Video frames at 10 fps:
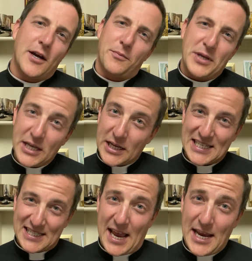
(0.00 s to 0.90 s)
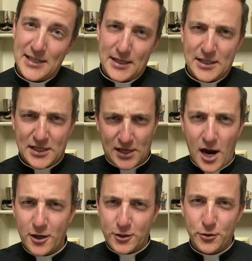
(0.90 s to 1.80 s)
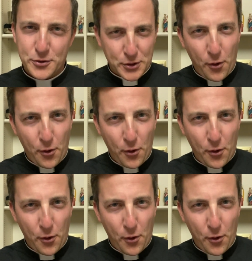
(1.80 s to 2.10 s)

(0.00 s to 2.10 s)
Being a saint, sanctus,